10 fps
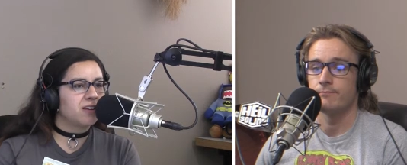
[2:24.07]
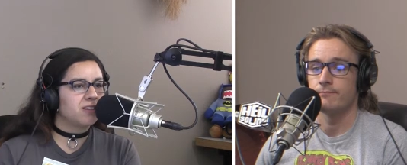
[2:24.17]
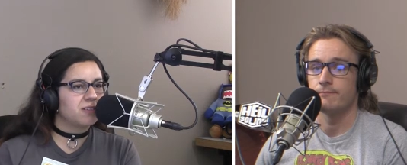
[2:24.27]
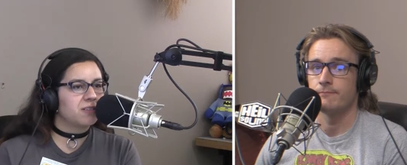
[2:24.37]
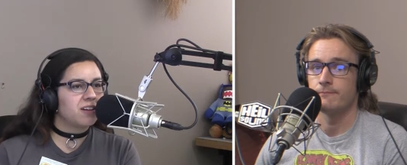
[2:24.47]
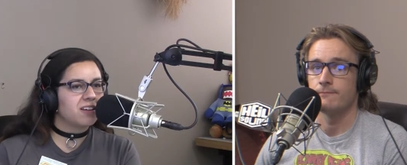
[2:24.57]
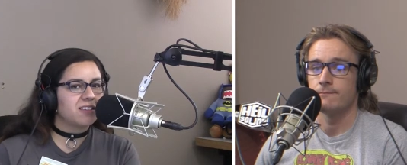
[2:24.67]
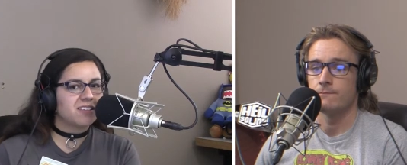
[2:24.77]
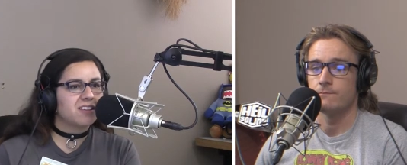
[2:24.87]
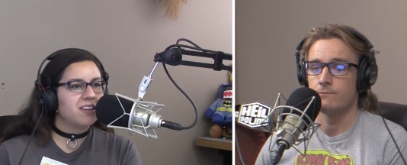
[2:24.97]
Speaker 1: So
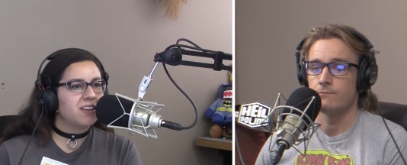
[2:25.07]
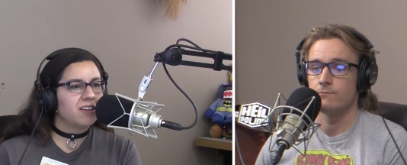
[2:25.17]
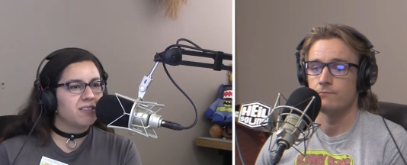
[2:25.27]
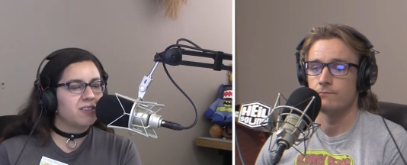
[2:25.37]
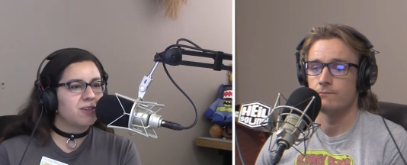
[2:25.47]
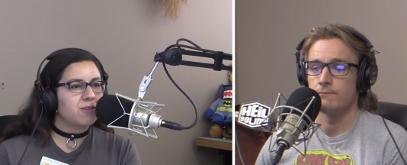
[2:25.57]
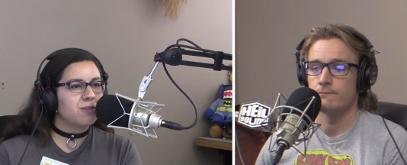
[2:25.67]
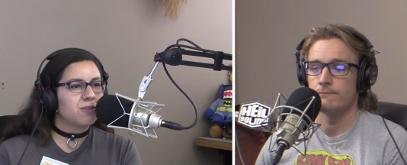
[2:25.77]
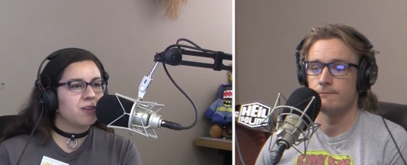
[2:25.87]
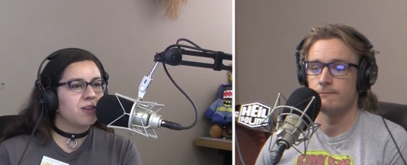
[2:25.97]
guys, even
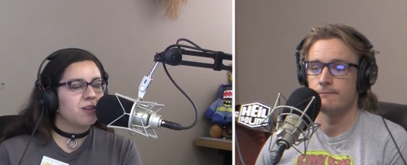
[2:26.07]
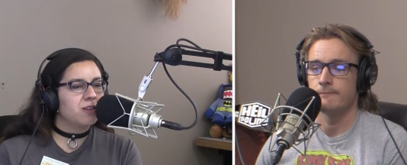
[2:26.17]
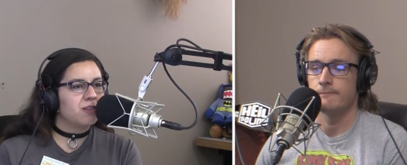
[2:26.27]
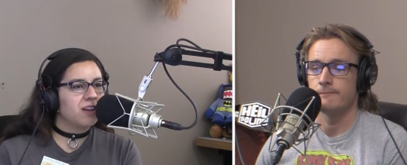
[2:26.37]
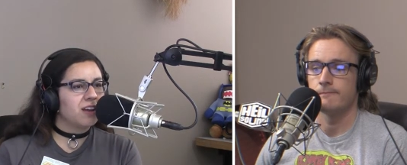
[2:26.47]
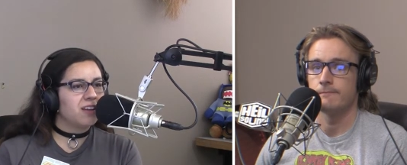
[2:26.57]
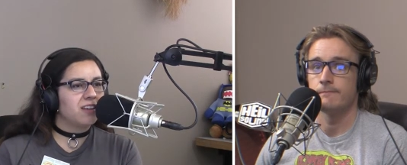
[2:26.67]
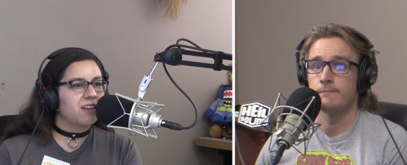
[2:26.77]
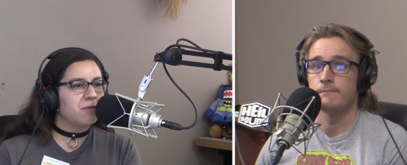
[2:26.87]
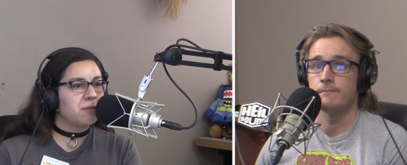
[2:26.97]
though you can't
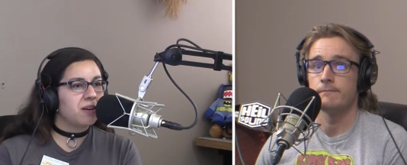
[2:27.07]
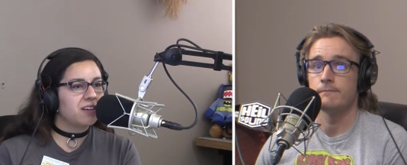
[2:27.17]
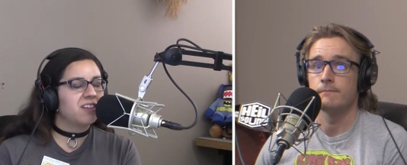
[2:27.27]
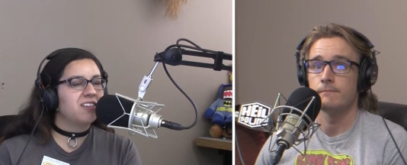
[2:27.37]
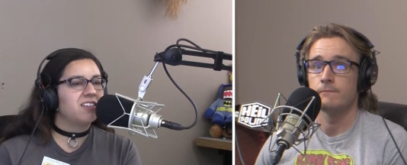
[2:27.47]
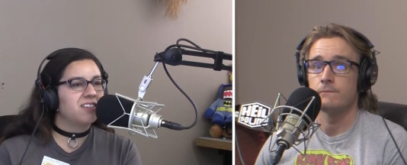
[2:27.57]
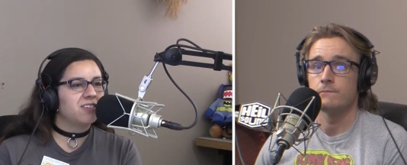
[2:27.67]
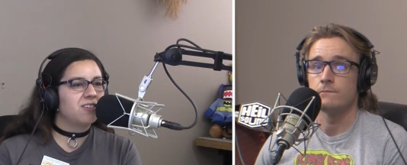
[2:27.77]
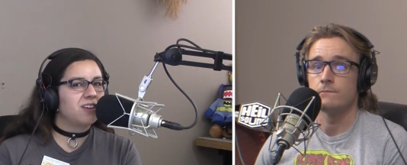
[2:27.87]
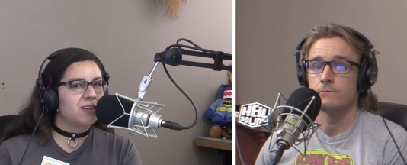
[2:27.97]
get pregnant,
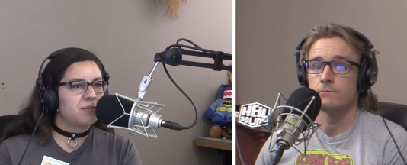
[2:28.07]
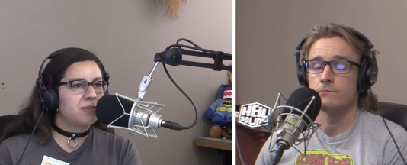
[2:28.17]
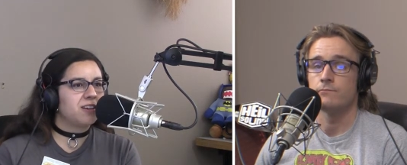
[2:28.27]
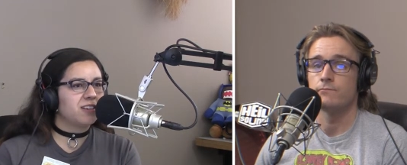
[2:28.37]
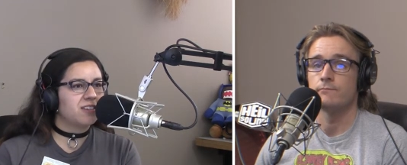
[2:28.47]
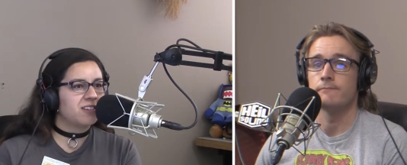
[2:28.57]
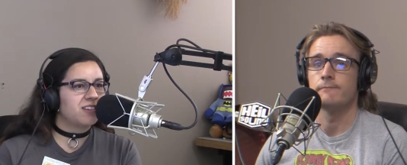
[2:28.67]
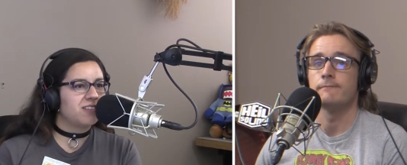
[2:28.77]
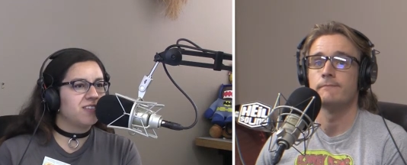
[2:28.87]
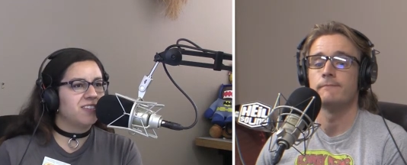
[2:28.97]
you got to protect
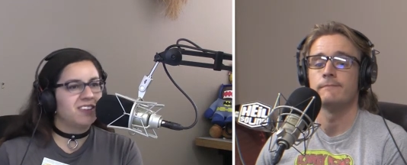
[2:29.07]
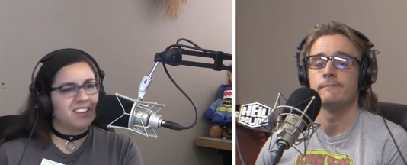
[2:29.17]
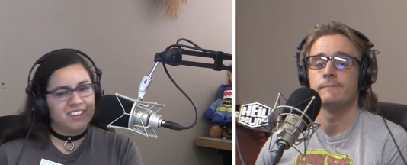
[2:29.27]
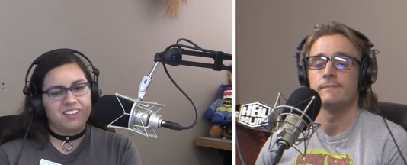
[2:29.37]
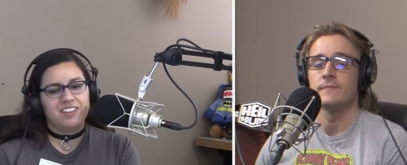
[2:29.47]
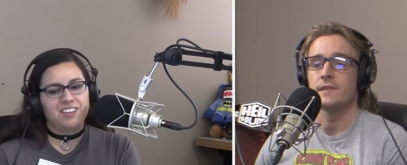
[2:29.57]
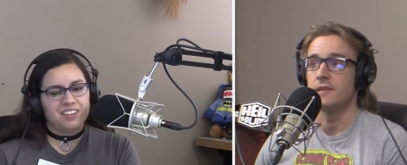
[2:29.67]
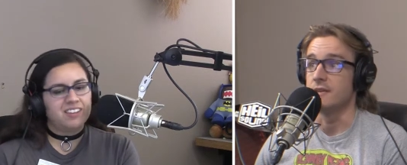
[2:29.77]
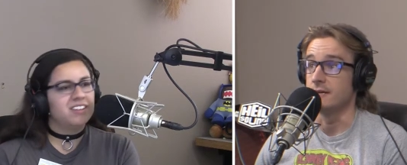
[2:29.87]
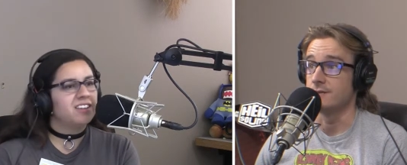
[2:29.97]
yourself.
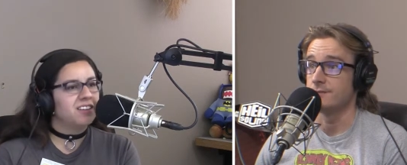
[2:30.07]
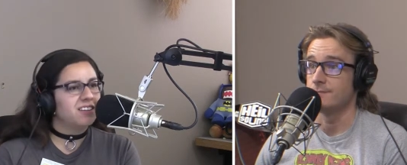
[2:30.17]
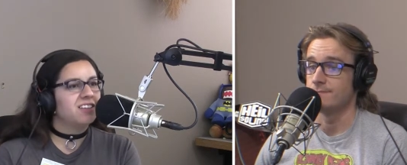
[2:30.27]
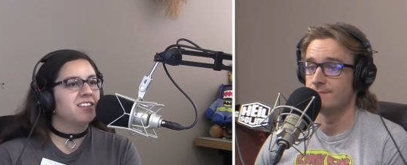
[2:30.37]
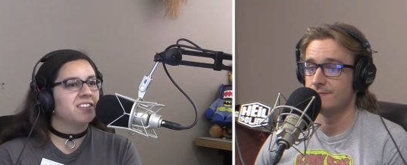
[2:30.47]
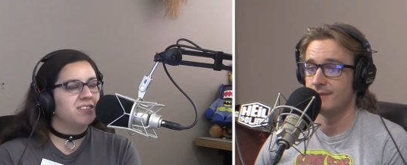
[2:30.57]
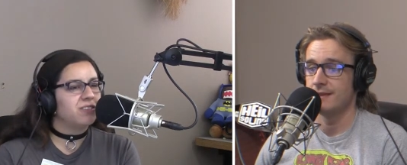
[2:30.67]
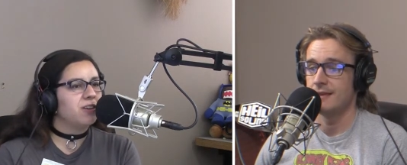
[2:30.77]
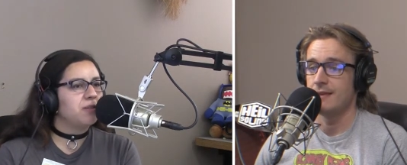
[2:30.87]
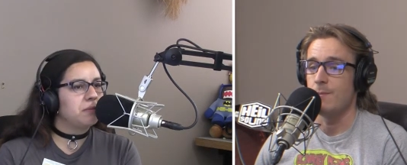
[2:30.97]
Speaker 2: Yes.
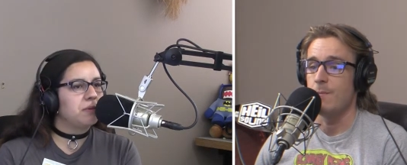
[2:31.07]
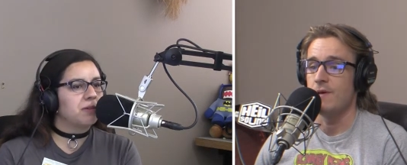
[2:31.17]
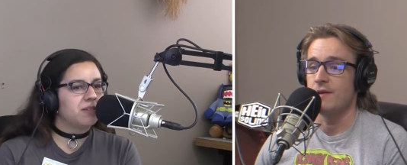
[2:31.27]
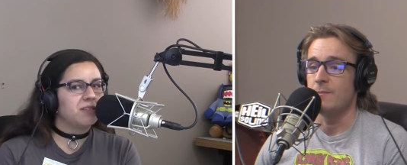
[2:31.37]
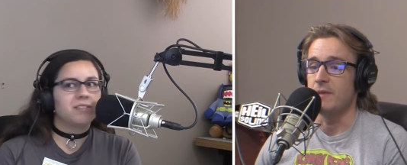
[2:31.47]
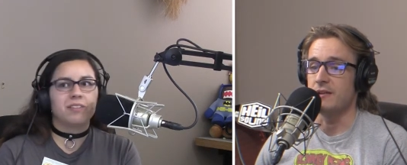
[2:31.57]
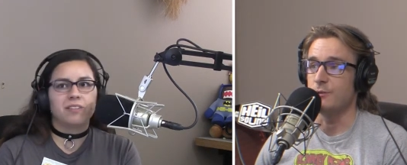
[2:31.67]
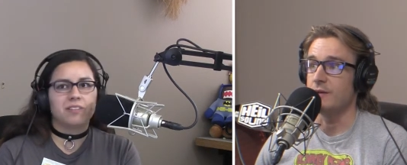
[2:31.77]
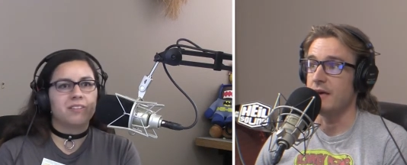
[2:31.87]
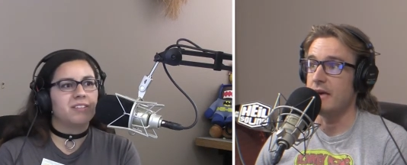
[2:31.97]
Very important. Men who
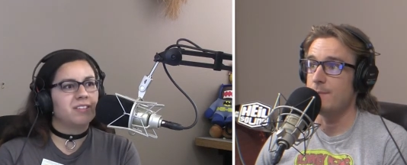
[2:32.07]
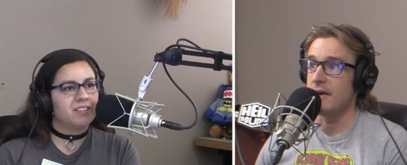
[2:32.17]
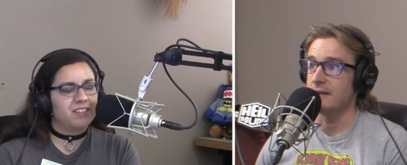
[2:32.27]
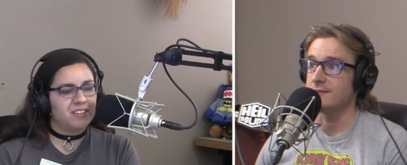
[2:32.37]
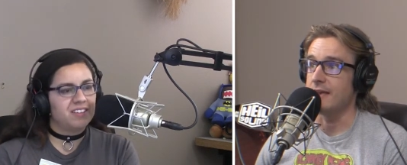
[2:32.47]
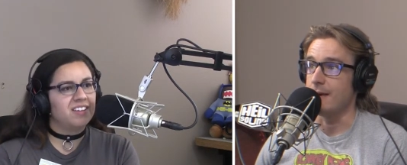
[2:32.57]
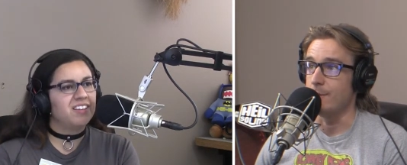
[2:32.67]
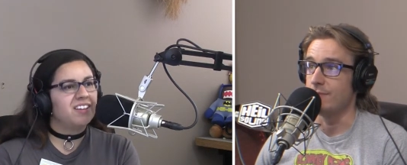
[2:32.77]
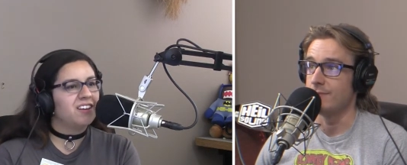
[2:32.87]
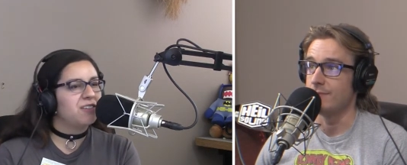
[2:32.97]
have
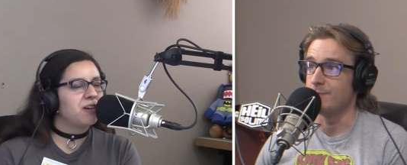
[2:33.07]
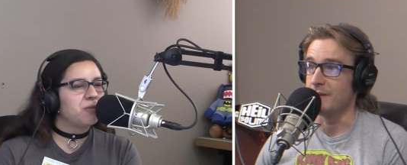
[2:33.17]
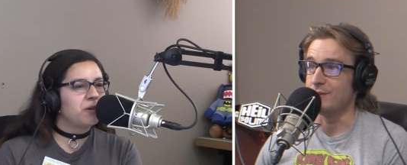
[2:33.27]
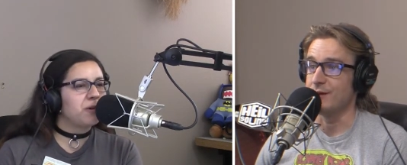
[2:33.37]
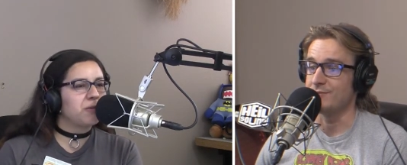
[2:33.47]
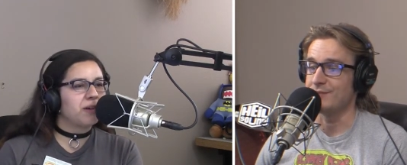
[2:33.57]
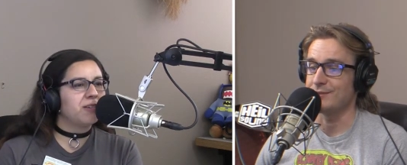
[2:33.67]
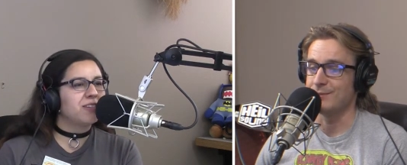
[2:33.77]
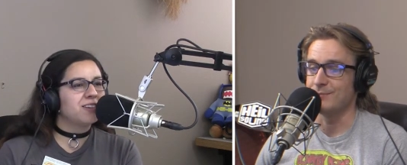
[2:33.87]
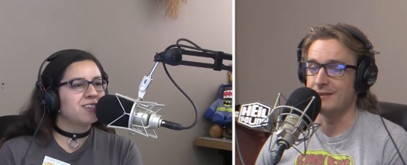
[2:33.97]
MSM. Men why, why
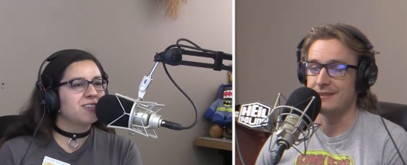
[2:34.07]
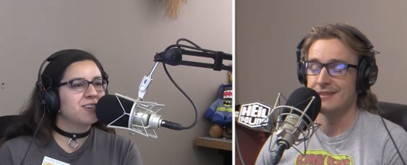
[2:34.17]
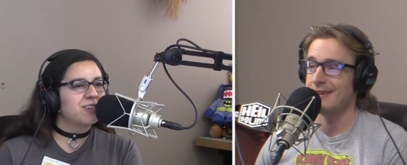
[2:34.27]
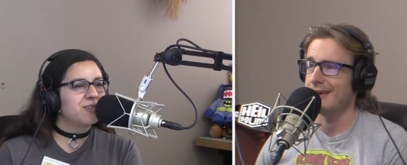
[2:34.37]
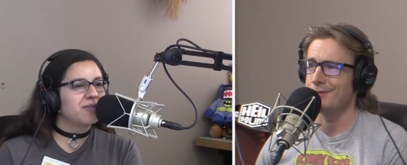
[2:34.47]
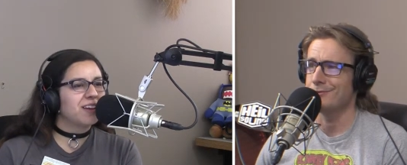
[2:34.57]
don't they just call them